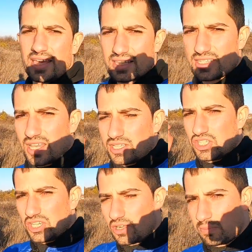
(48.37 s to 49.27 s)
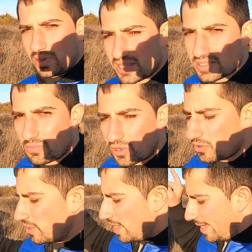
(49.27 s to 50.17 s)
It's Geo Plus
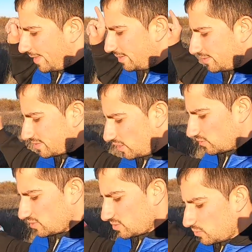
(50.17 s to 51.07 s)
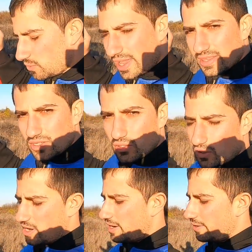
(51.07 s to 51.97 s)
model, and it costs when
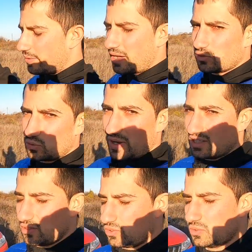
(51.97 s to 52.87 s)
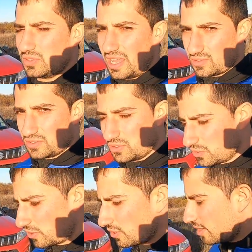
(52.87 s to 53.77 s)
new around 22,000
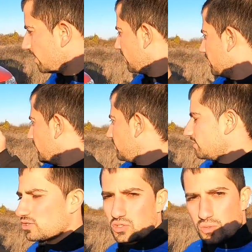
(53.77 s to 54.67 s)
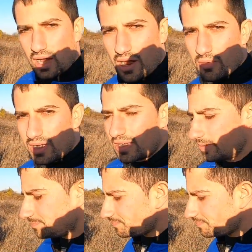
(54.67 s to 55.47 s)
euro in this two color